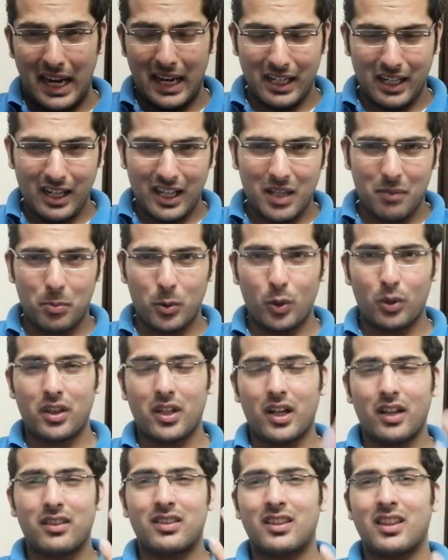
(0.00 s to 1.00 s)
In an IPO,
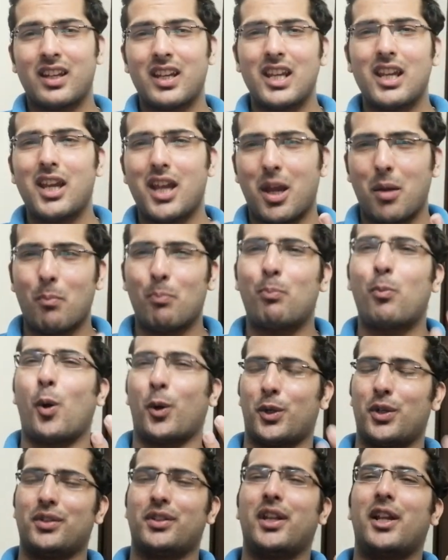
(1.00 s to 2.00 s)
there are three
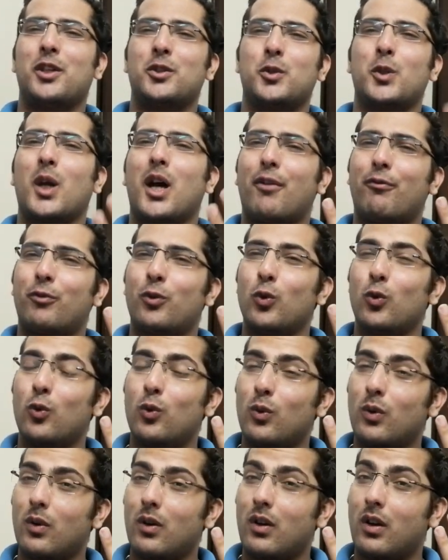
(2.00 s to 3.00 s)
important things you have
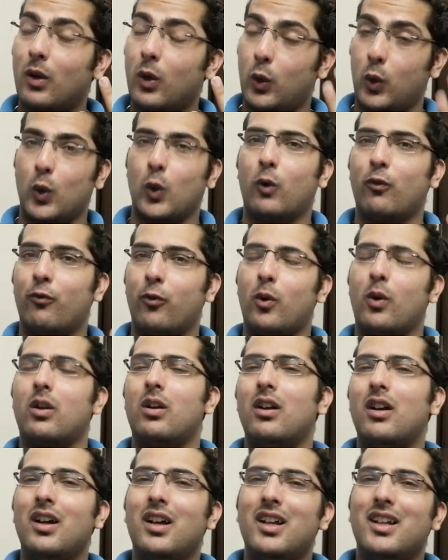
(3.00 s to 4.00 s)
to look
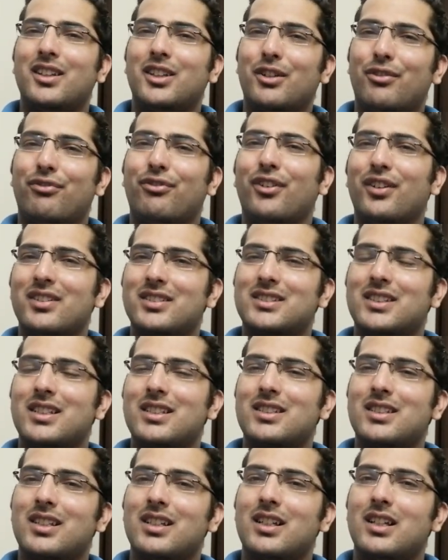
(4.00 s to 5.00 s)
for. The first
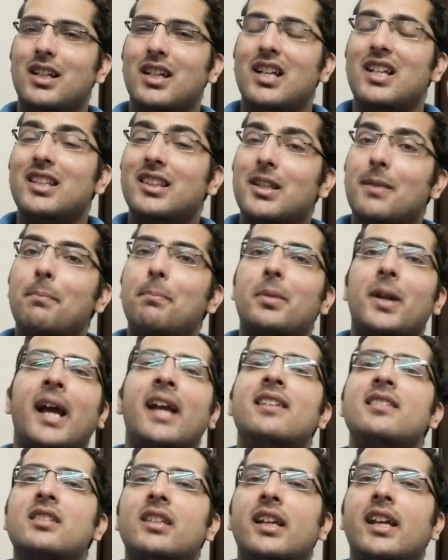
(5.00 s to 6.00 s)
is the
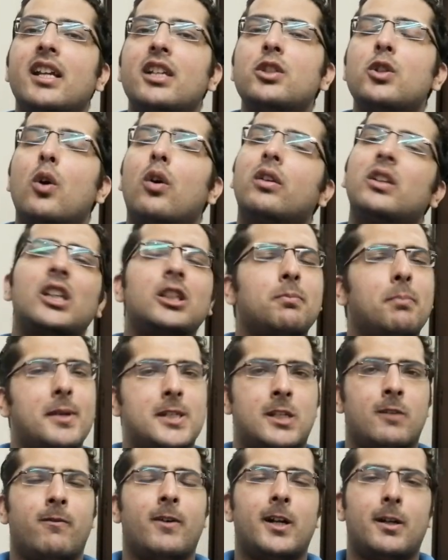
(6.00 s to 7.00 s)
price range or the
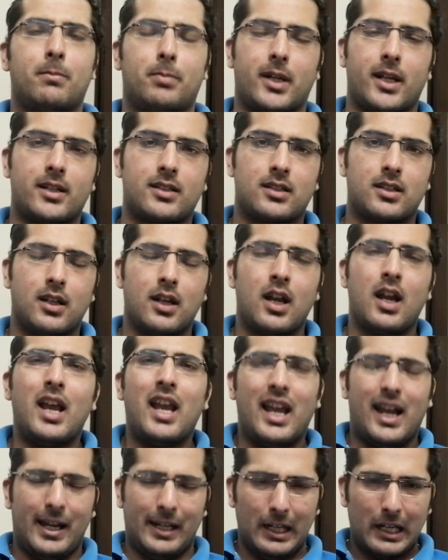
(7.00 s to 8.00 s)
specified price.
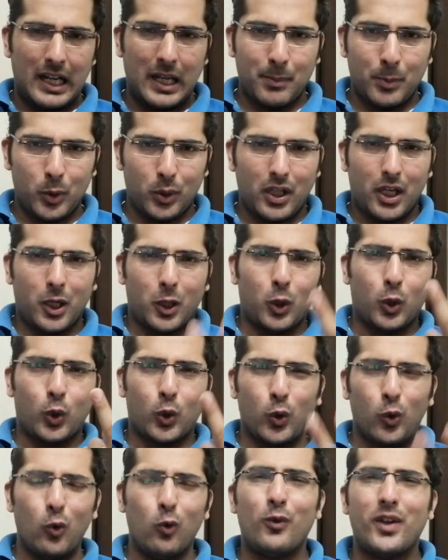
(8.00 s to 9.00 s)
In an IPO, there are
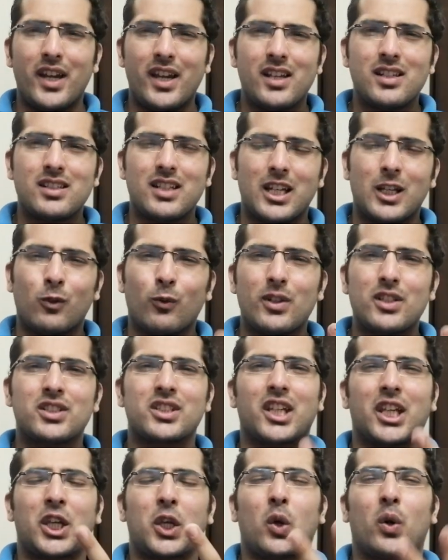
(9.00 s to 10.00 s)
two ways in which
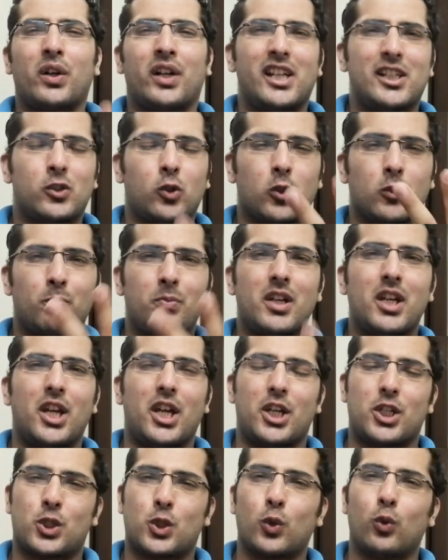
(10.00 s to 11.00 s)
securities could
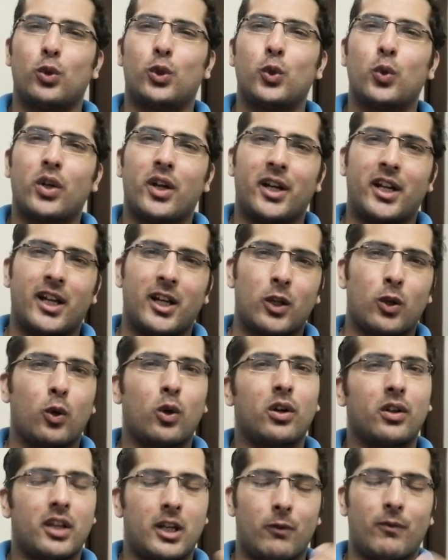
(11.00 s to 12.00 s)
be issued to a retailer
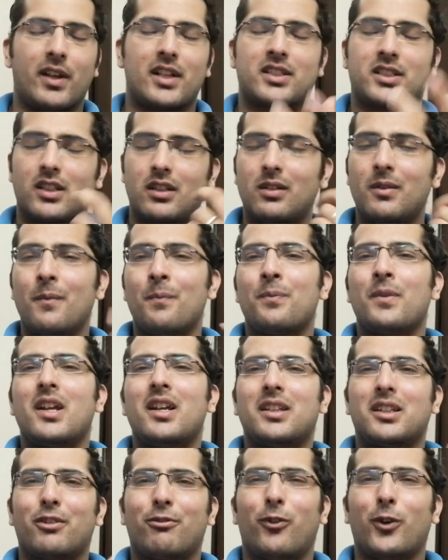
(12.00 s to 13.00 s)
or the investor.
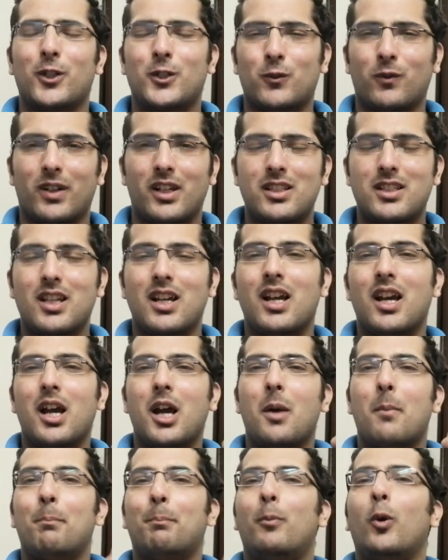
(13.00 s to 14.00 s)
The first one
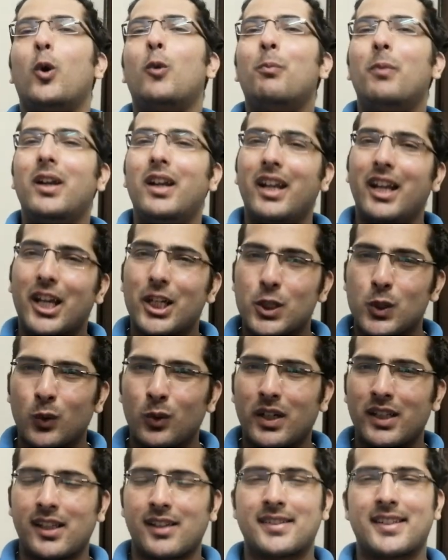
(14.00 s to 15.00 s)
is book building
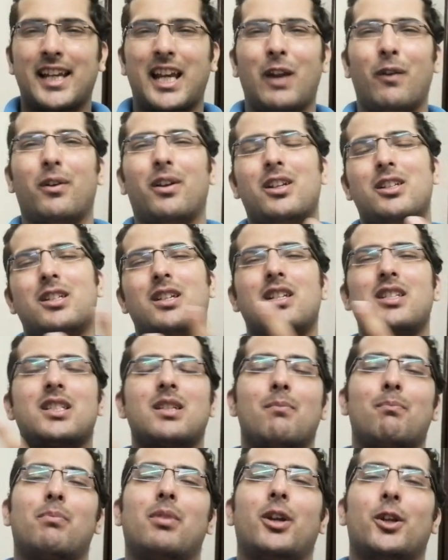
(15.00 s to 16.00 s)
issue, and the second one is a
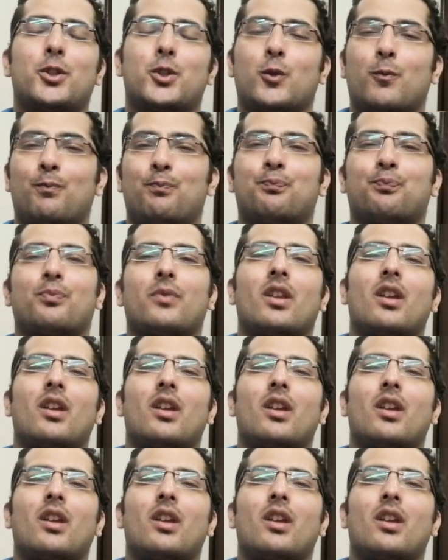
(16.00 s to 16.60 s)
simple issue.